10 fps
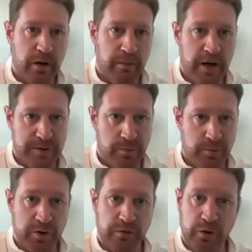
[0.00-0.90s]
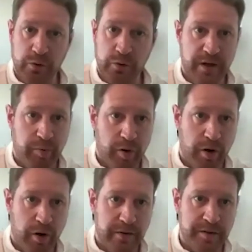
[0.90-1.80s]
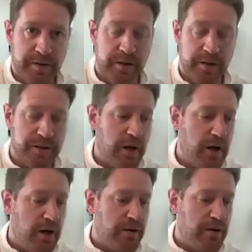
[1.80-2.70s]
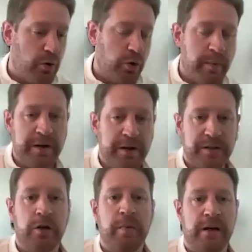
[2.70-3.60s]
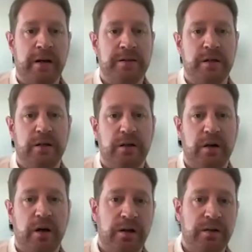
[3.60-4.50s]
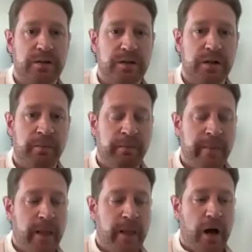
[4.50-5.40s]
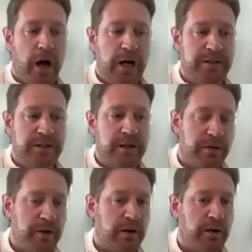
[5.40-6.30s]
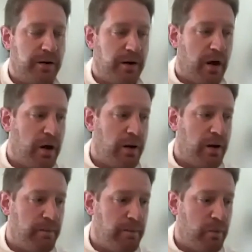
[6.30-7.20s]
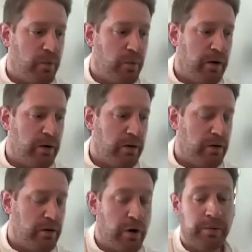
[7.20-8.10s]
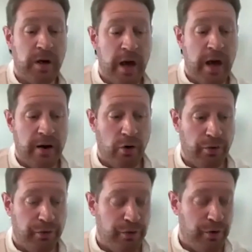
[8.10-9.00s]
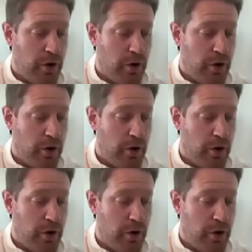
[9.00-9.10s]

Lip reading: as Microsoft calls their product. This is augmenting humanity. And I don't think we're in the realm yet of